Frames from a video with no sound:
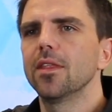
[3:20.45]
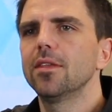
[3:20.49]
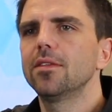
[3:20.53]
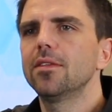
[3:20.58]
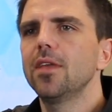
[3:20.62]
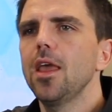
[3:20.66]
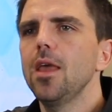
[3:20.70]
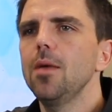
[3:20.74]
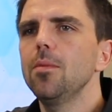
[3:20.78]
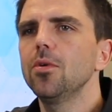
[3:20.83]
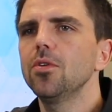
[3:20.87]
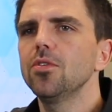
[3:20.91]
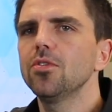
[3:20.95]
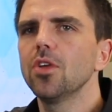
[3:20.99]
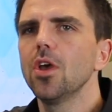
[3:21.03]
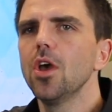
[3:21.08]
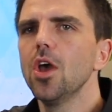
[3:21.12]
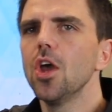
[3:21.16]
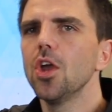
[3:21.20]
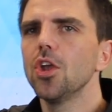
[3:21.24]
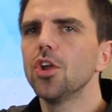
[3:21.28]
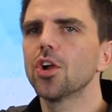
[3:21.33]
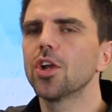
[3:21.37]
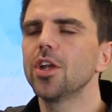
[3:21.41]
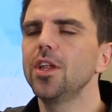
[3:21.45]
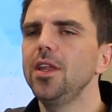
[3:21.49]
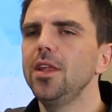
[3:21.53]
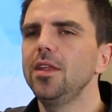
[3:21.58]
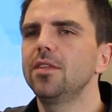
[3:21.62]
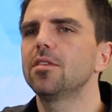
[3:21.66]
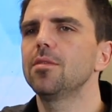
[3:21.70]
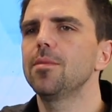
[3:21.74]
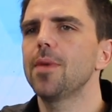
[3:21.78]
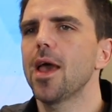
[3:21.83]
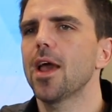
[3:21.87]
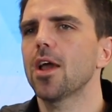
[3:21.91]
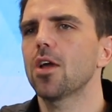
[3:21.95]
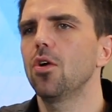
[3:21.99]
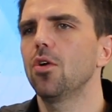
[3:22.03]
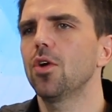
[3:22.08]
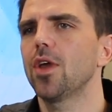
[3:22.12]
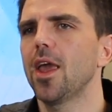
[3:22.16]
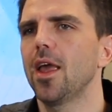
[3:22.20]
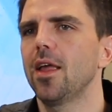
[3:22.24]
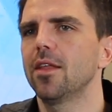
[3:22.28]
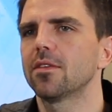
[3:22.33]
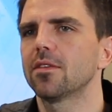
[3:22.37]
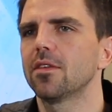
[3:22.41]
tables, you're gonna need some echo
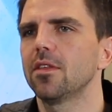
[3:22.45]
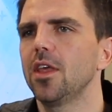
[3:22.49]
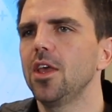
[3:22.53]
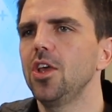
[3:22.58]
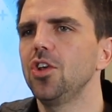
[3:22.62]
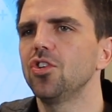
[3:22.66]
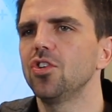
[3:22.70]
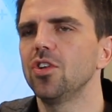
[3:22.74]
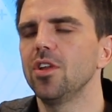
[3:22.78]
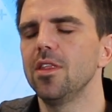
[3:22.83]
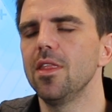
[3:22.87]
cancellation.